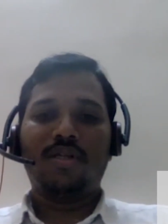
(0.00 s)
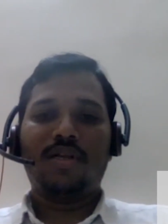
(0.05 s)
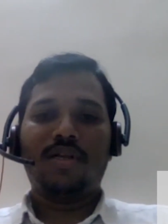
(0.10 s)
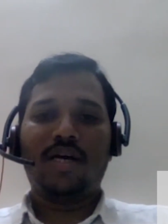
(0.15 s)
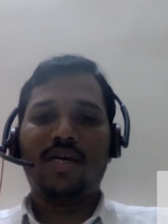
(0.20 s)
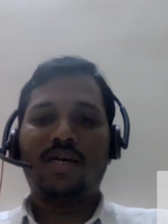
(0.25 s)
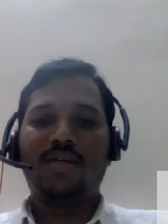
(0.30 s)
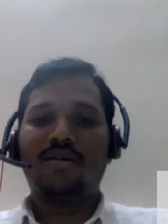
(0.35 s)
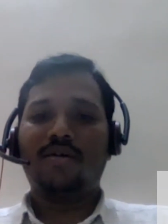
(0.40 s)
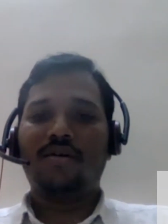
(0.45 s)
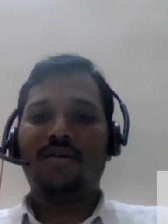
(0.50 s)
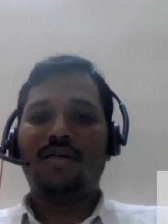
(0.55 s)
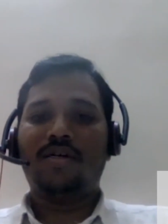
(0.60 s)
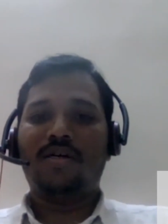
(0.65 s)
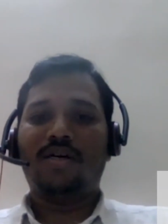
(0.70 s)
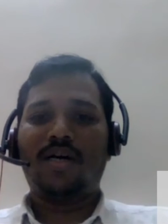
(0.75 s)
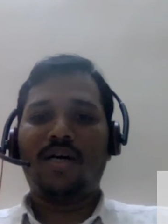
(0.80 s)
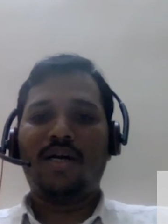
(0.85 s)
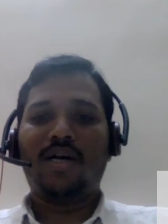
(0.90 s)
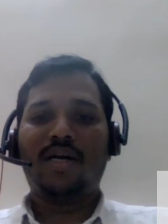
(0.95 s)
Like
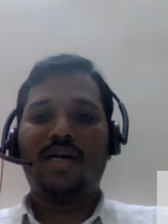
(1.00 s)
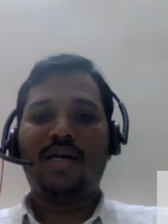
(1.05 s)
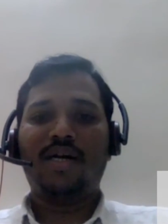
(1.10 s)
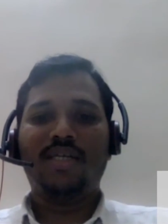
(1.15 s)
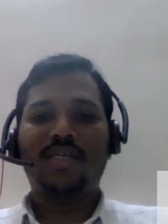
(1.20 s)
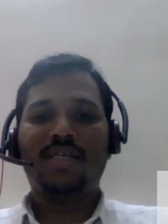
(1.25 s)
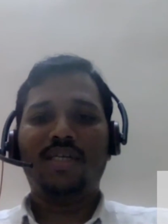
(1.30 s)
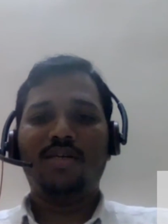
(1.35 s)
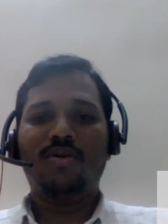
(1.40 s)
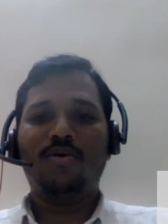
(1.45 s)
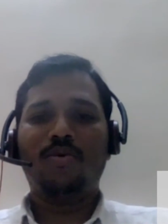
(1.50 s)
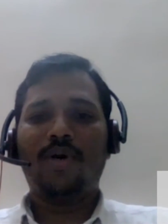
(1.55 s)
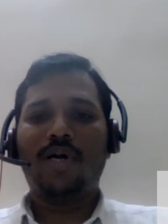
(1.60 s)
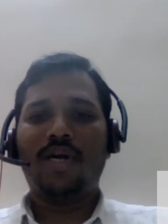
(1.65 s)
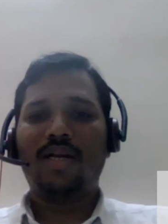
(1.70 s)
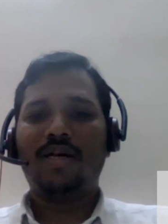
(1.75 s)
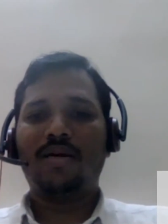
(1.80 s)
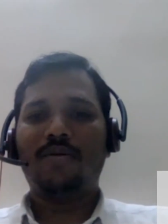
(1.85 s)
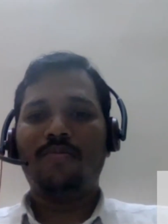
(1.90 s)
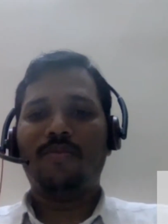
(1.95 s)
I had a genu
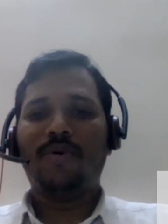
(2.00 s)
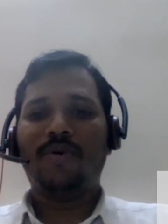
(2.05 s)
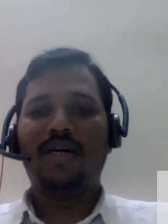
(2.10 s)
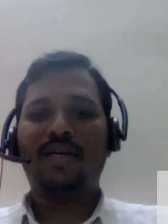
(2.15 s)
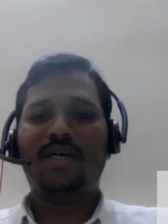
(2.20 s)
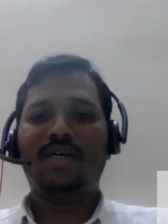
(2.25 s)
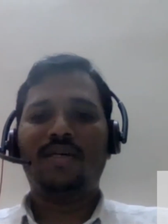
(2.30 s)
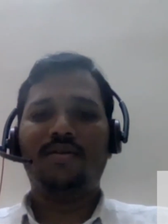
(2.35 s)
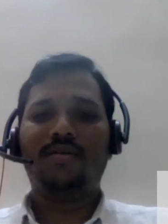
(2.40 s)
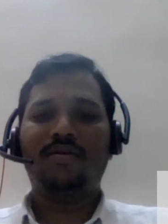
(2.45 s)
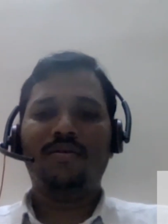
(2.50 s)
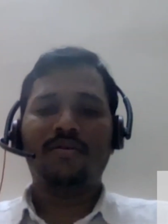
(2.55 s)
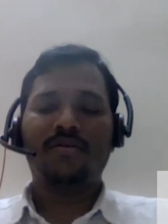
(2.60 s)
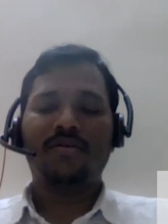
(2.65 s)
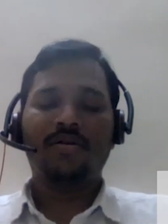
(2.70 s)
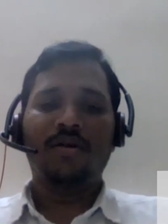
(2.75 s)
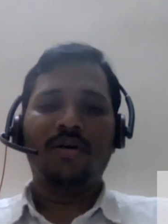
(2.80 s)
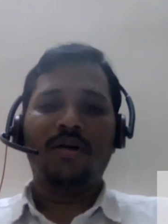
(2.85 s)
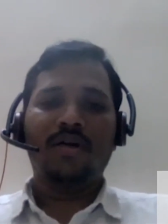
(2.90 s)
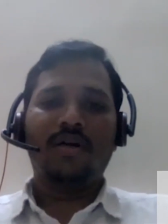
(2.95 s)
valgum and
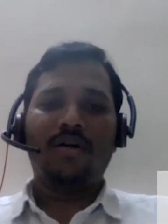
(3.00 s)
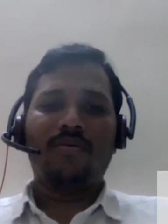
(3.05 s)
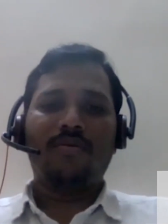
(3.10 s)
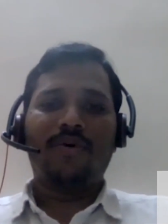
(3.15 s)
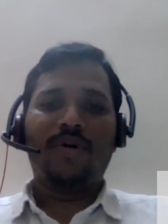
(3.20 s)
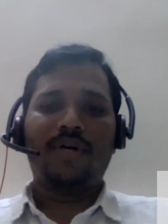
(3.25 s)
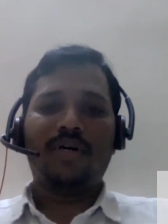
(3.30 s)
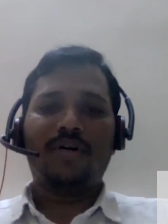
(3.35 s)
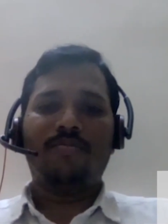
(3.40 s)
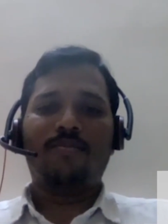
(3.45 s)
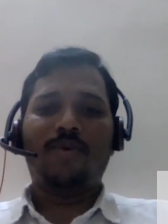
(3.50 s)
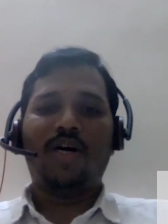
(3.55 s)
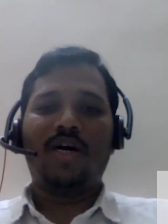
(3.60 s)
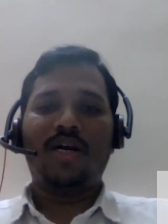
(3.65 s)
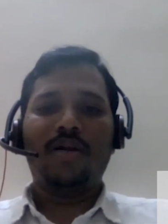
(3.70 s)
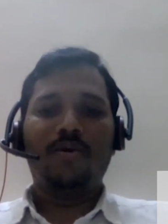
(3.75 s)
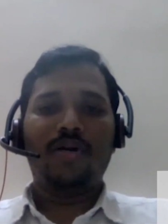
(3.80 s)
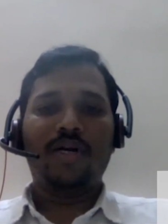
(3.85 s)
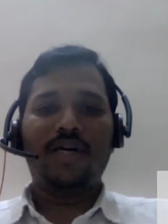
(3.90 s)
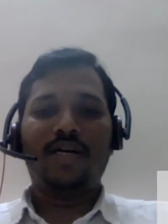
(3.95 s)
1
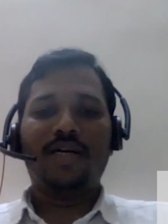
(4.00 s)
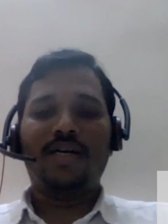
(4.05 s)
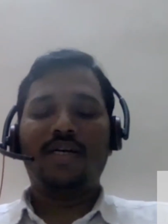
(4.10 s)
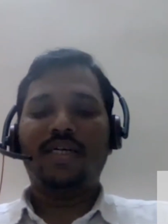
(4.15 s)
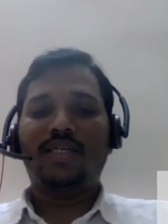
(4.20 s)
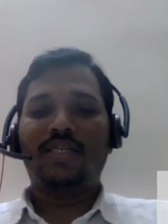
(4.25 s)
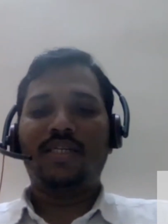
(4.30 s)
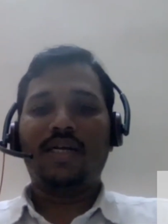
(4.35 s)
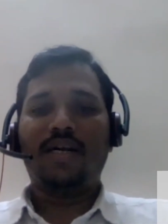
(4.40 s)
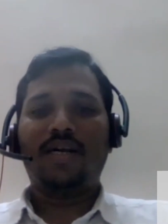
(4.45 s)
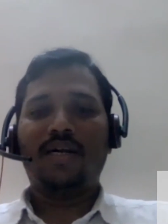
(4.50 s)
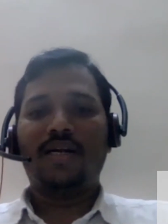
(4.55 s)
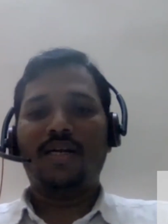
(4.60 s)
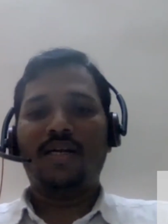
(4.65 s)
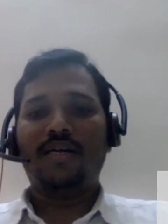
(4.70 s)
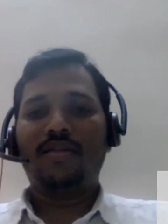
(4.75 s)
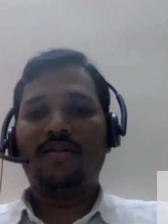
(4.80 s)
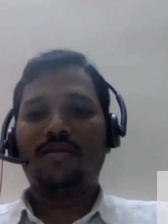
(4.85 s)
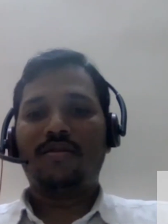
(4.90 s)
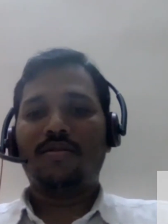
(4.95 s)
malunited distal
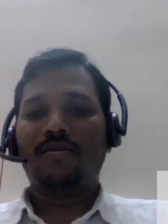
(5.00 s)
radius